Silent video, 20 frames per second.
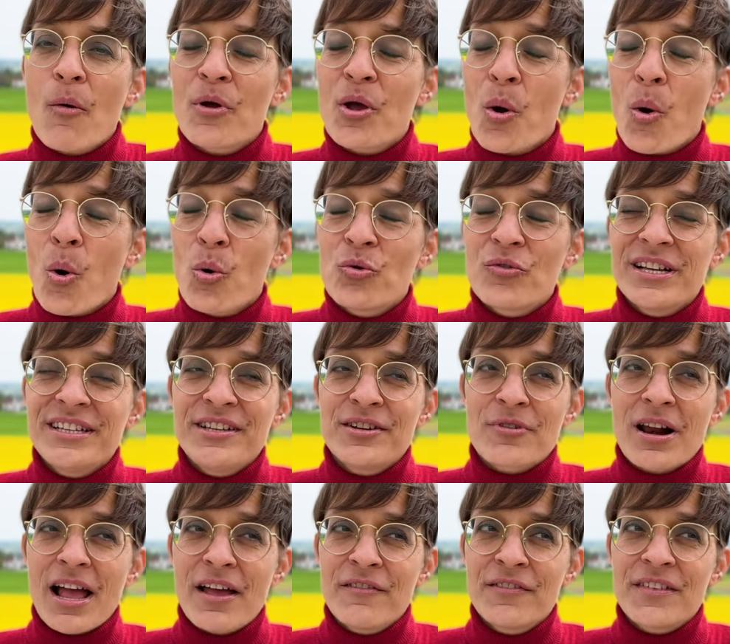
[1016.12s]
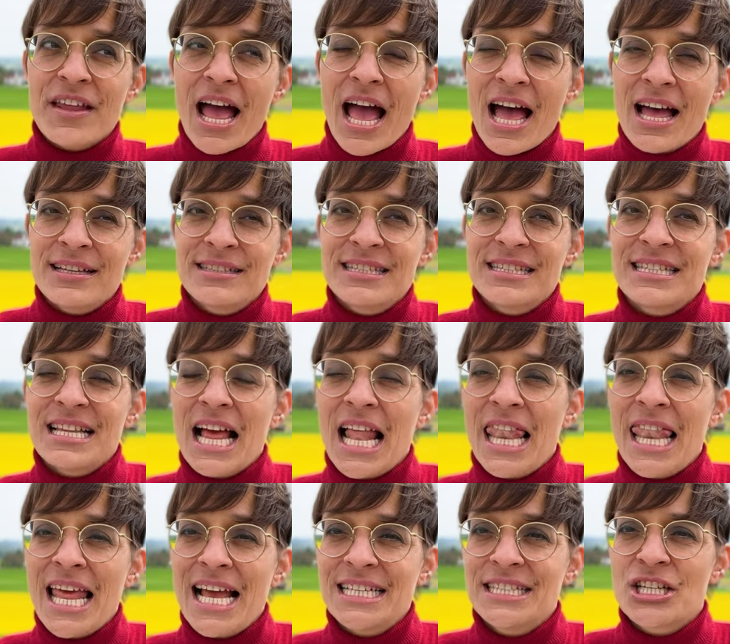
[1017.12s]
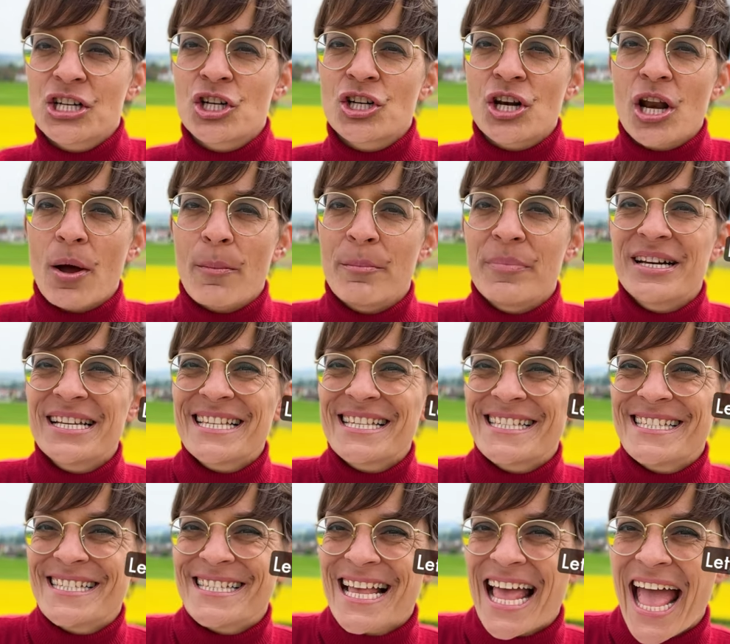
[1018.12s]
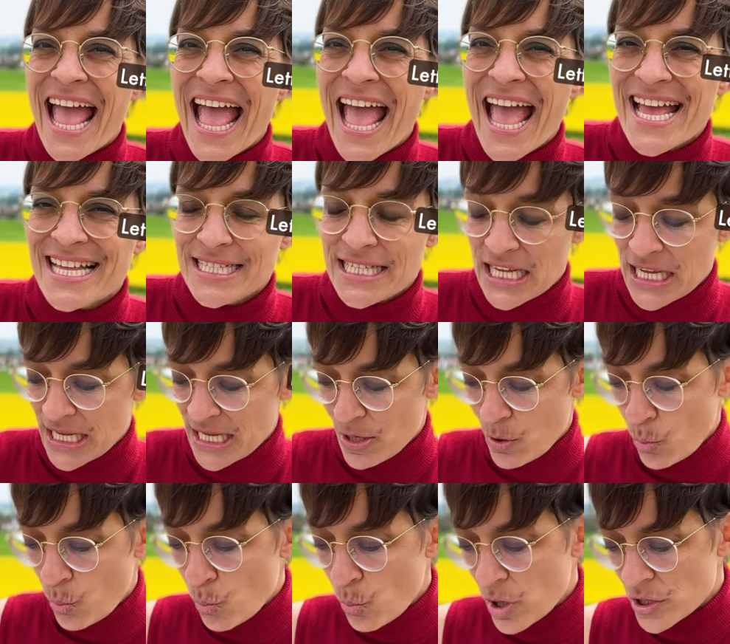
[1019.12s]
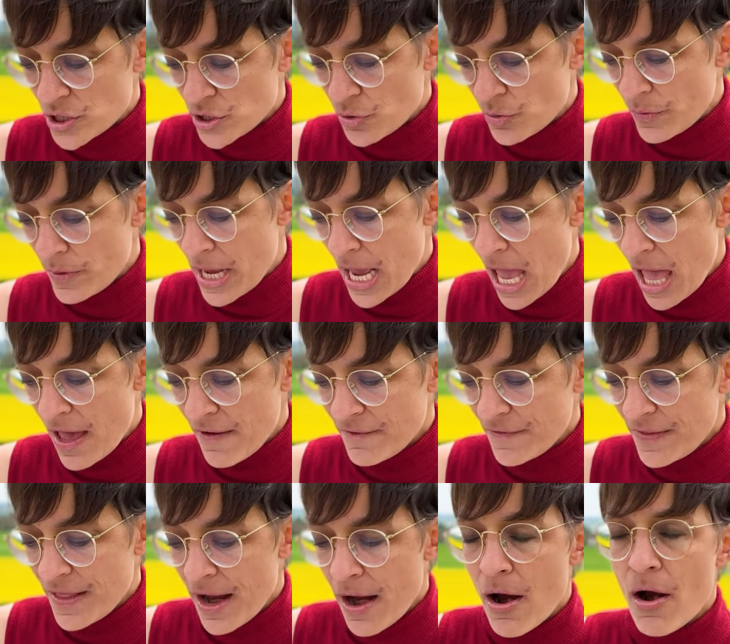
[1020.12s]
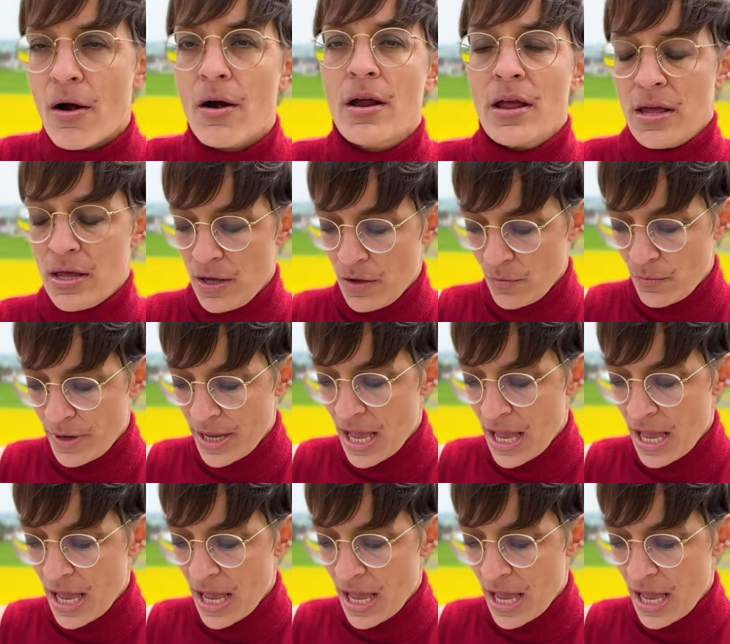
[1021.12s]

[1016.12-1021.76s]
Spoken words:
we already arrived at the letter number Z. What do we have there? We